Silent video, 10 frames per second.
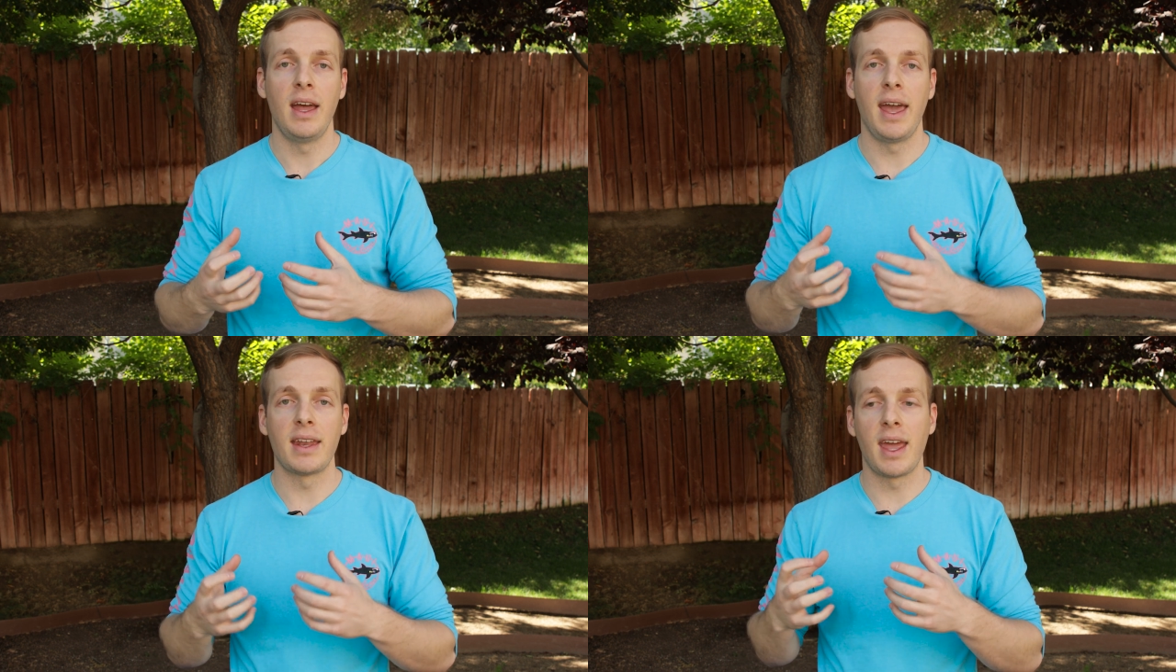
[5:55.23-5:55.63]

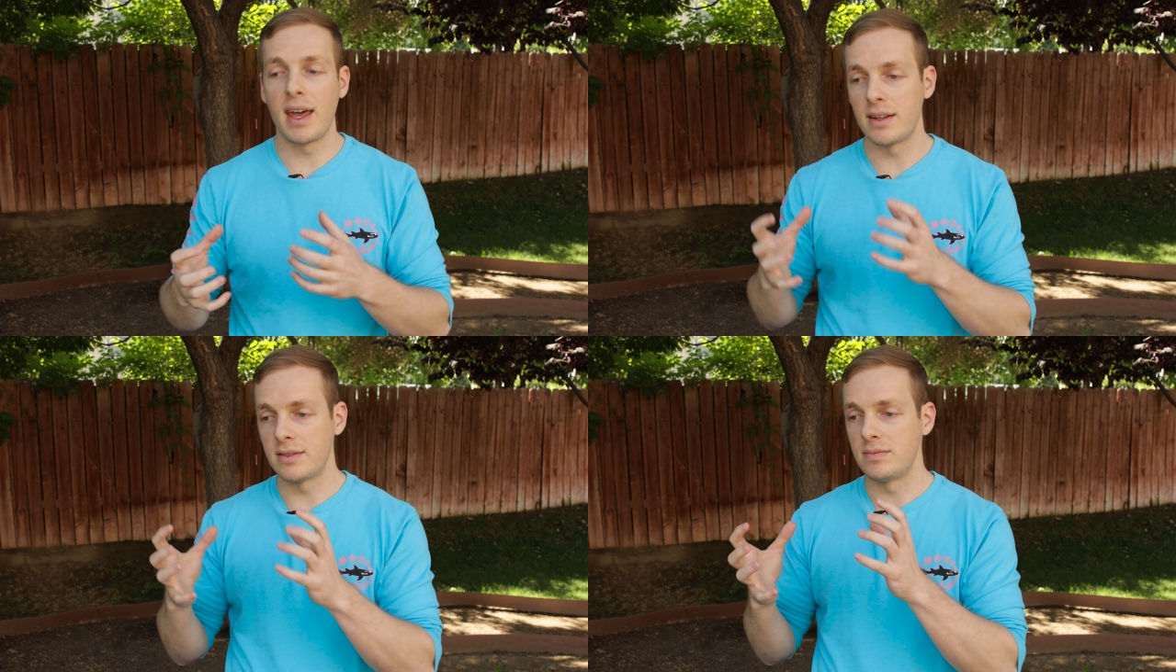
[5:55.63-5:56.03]

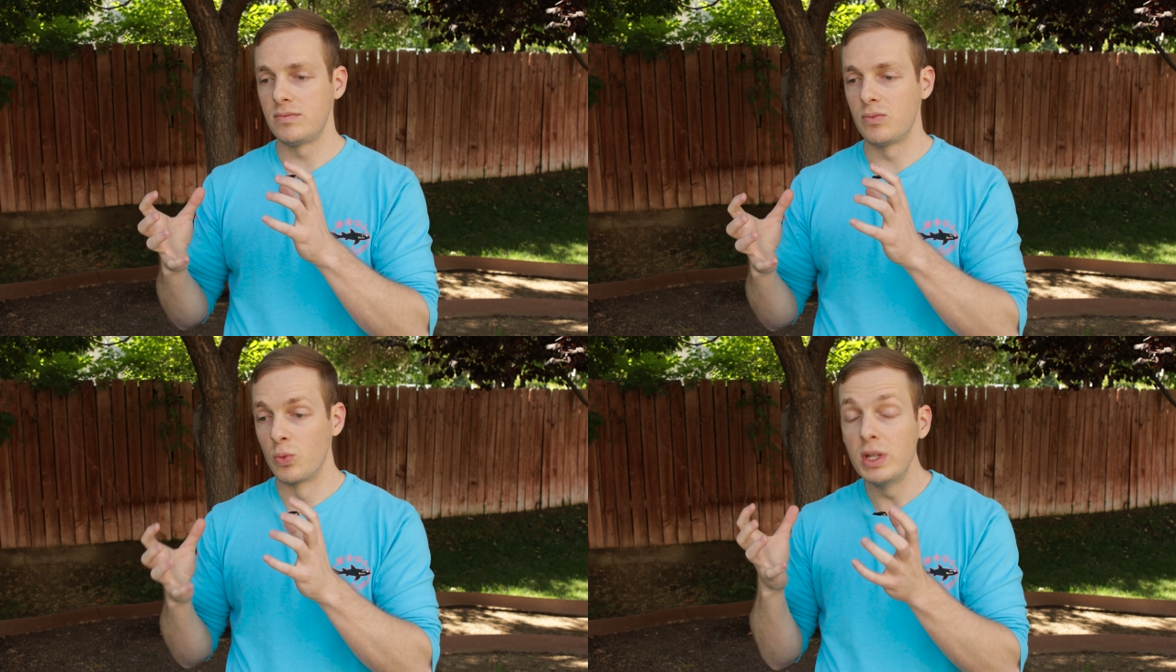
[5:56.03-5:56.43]
and
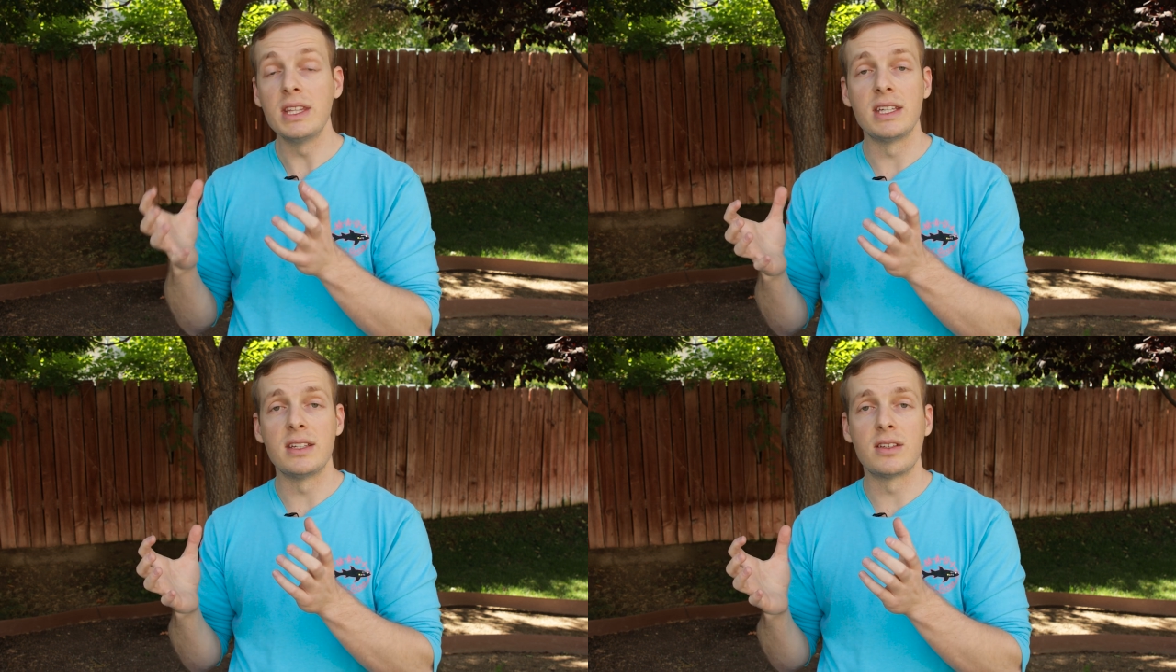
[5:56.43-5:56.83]

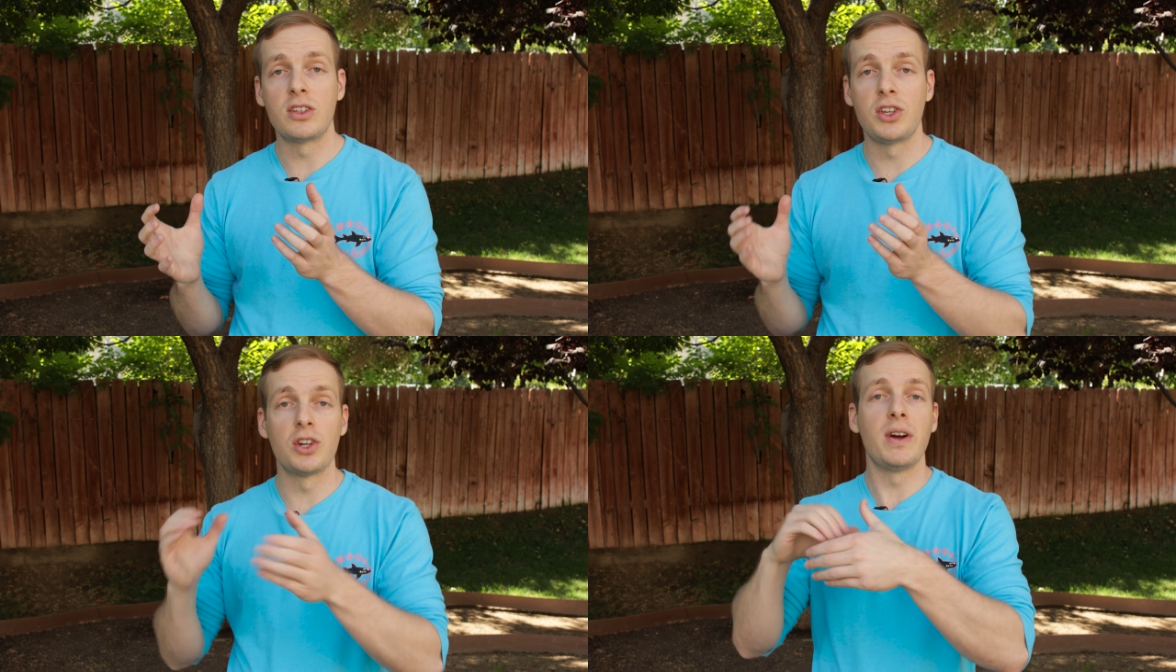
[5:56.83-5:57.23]
really
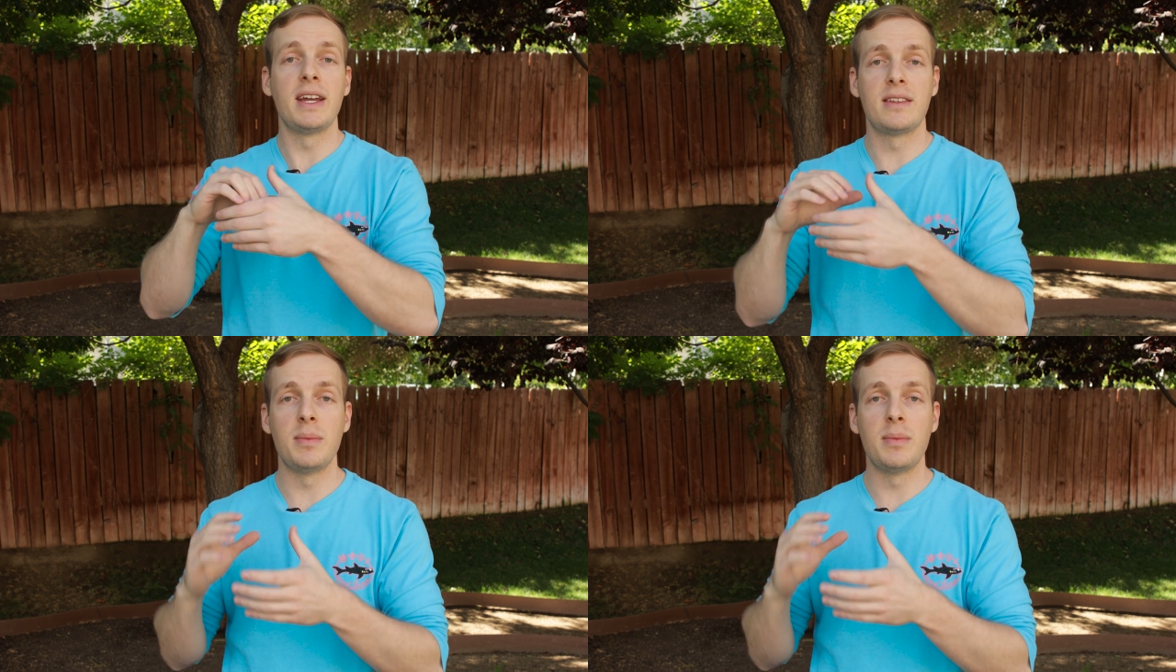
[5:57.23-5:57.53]
curate